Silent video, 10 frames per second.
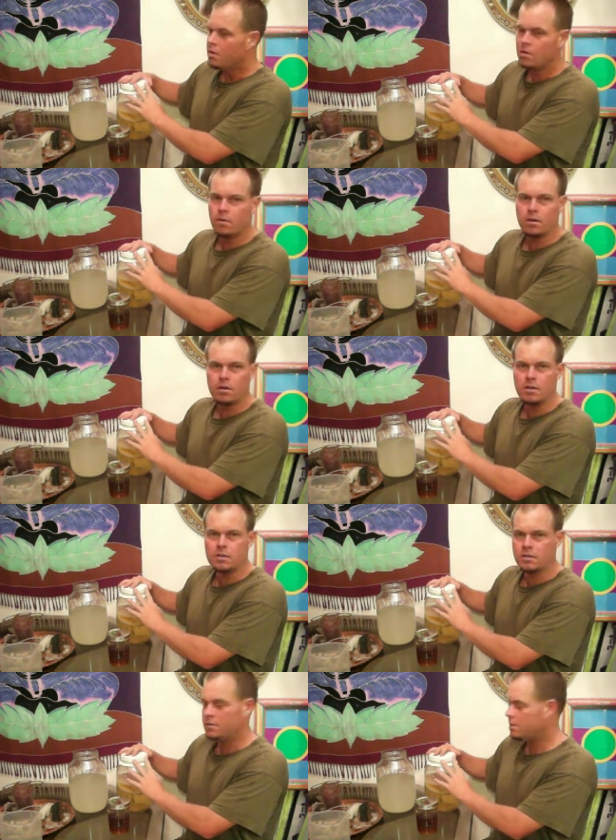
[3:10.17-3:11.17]
or
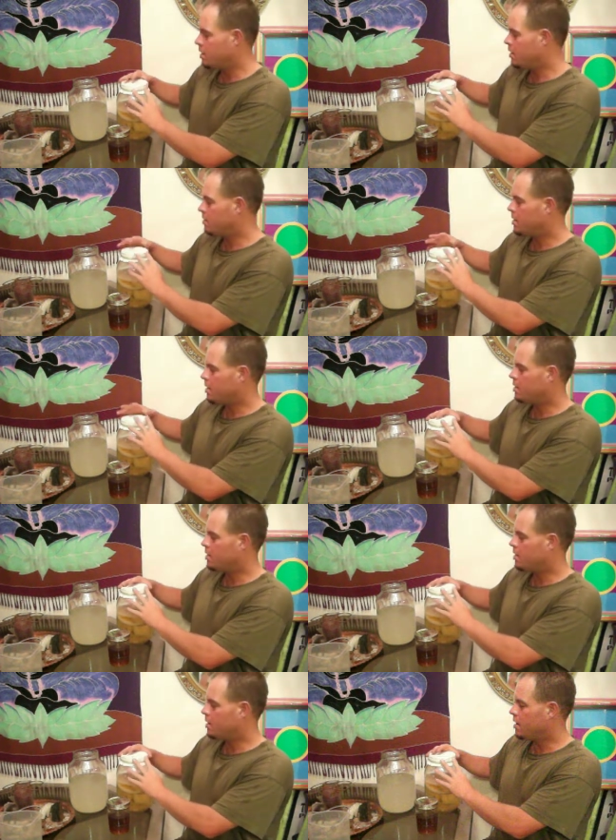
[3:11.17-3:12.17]
just a
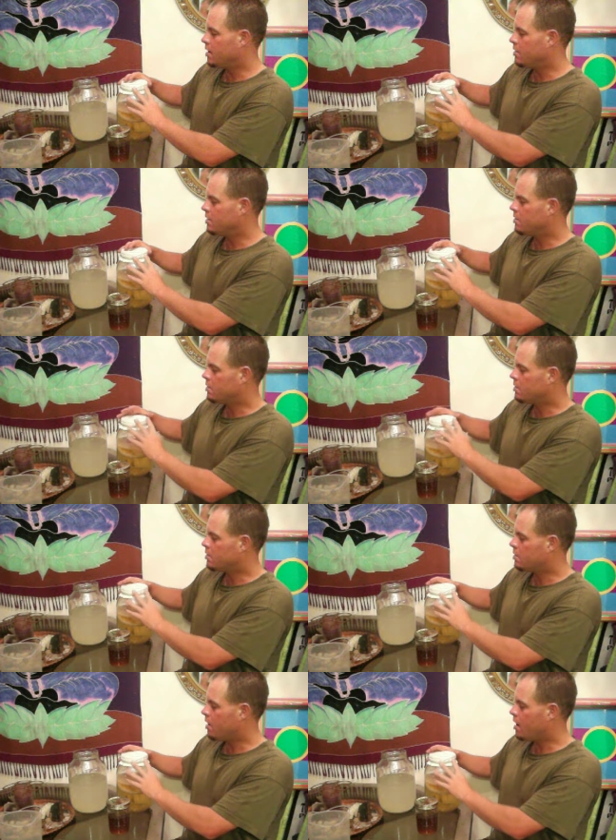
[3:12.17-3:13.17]
regular
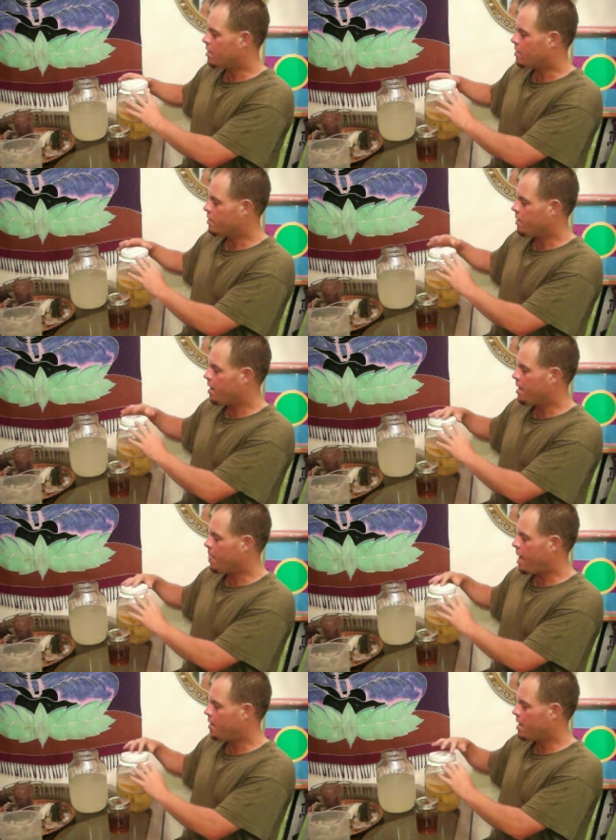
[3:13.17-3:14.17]
dishcloth,
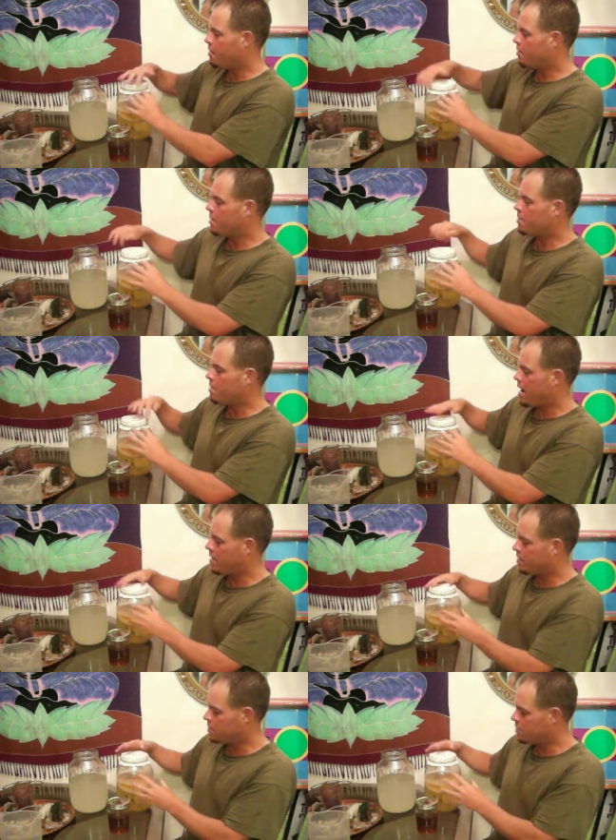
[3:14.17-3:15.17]
and then rubber
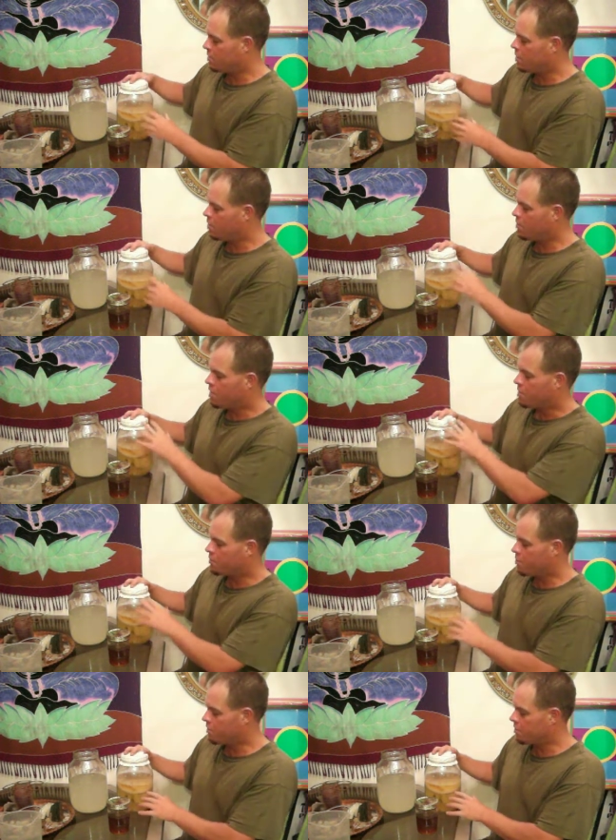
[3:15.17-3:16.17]
band it so no
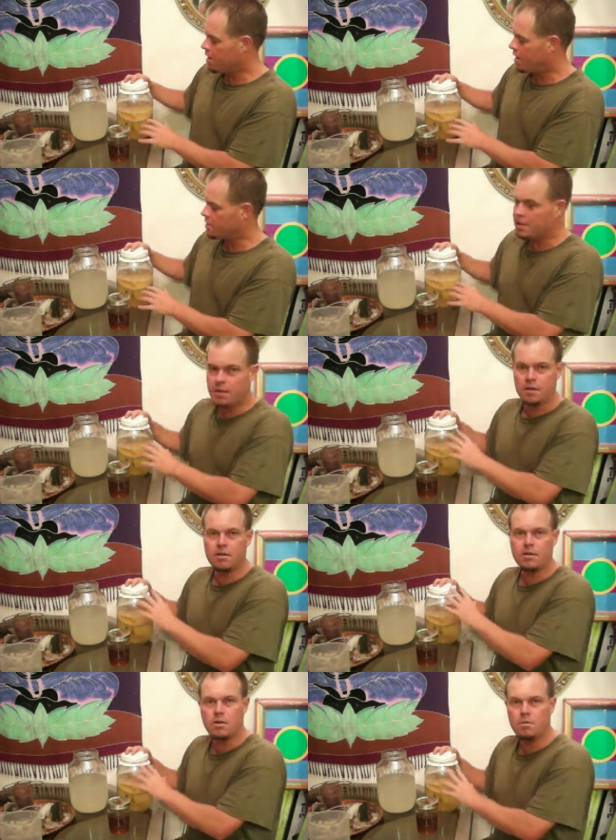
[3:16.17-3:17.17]
fruit flies get
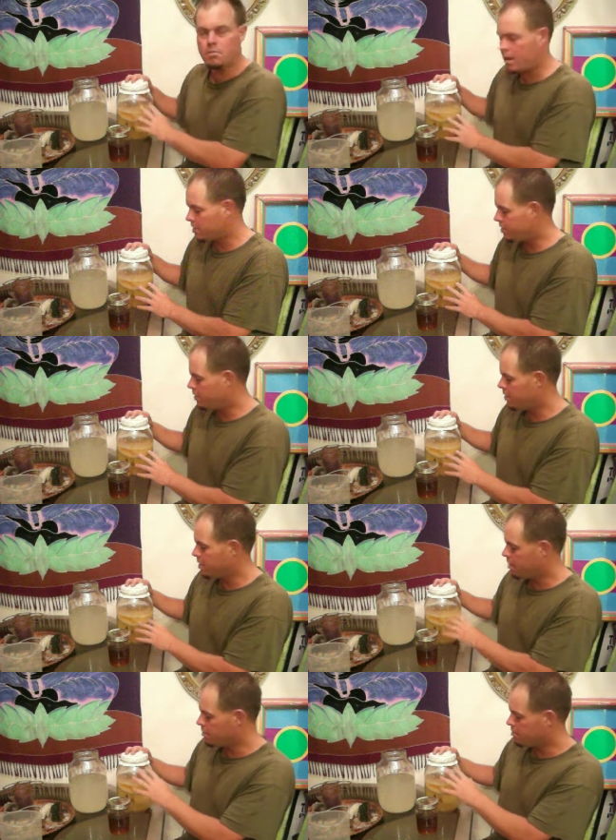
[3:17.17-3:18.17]
in, or no
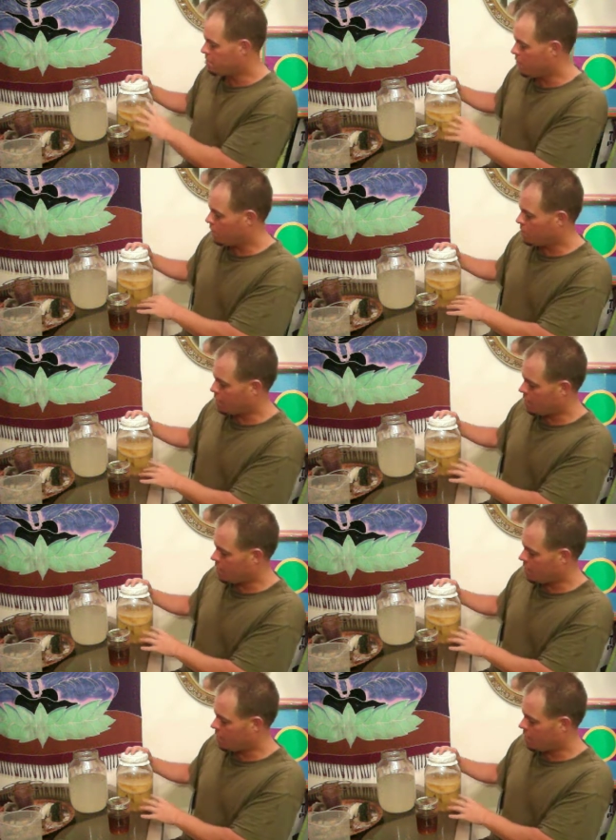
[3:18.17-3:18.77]
bacteria, mold, or